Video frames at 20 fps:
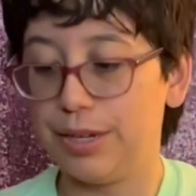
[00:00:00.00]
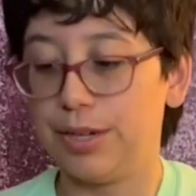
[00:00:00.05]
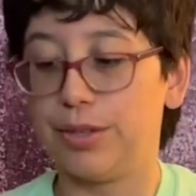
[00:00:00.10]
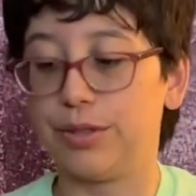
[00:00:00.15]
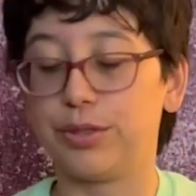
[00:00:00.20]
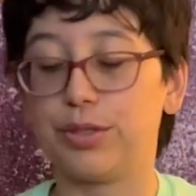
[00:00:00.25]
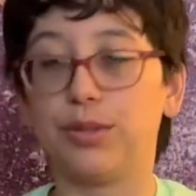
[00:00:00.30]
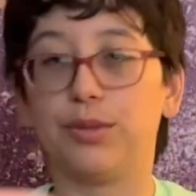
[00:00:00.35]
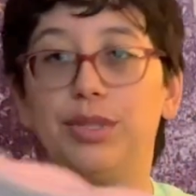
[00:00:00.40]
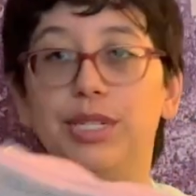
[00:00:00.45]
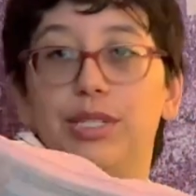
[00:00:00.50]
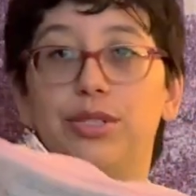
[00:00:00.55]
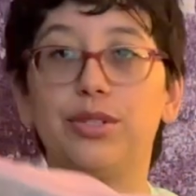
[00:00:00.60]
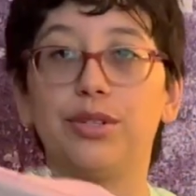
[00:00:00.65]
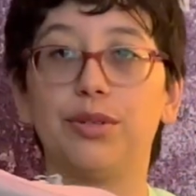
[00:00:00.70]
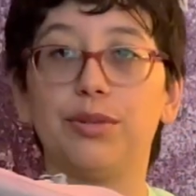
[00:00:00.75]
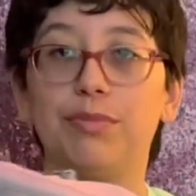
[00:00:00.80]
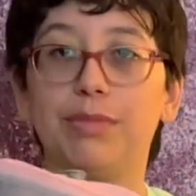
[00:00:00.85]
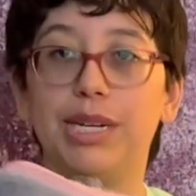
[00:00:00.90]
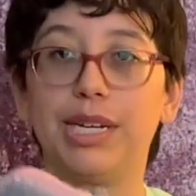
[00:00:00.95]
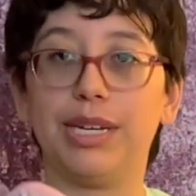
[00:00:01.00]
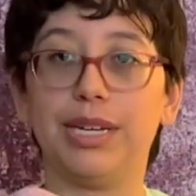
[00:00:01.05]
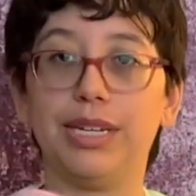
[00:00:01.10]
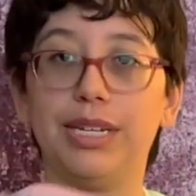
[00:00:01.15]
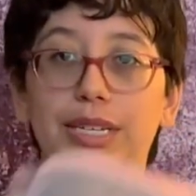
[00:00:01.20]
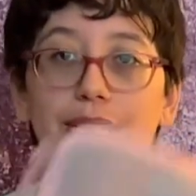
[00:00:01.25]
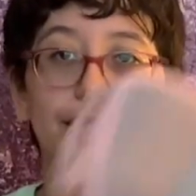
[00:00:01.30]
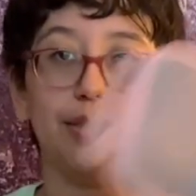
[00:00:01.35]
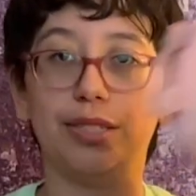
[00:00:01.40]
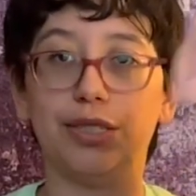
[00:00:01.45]
So these are
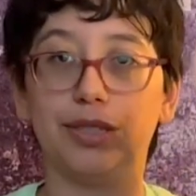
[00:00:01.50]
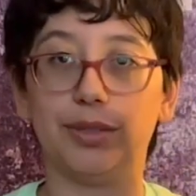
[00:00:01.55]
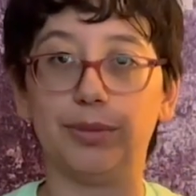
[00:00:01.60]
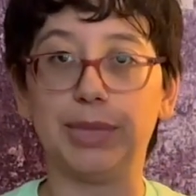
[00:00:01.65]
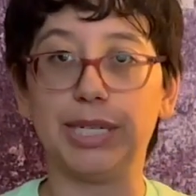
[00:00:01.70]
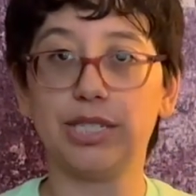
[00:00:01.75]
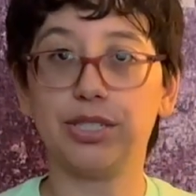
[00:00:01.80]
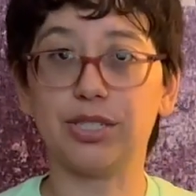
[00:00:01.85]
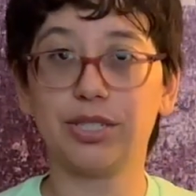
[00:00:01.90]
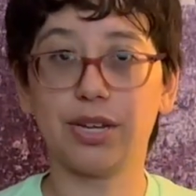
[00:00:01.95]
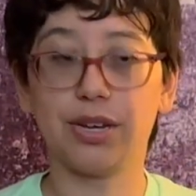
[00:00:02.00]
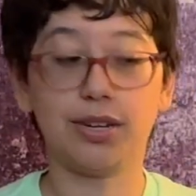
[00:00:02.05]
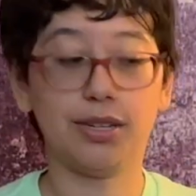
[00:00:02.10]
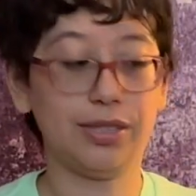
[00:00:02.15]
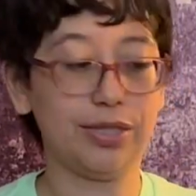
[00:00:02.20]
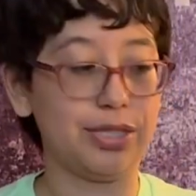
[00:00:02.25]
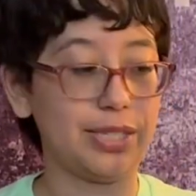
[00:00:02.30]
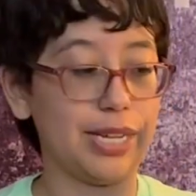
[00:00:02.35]
my, my socks.